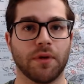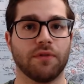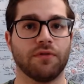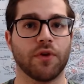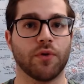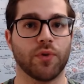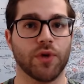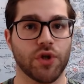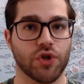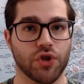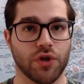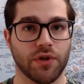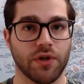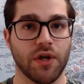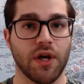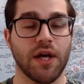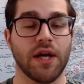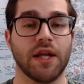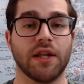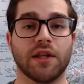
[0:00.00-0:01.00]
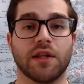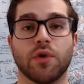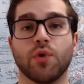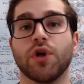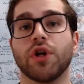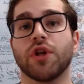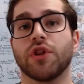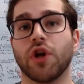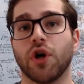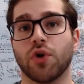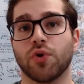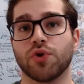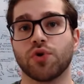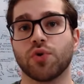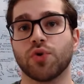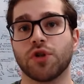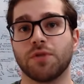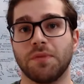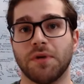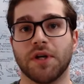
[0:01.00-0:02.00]
of the region, including those who
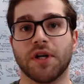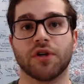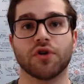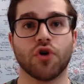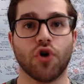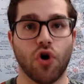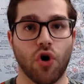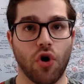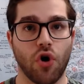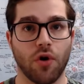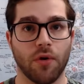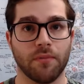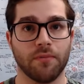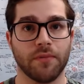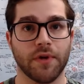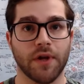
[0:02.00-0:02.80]
speak Xoon.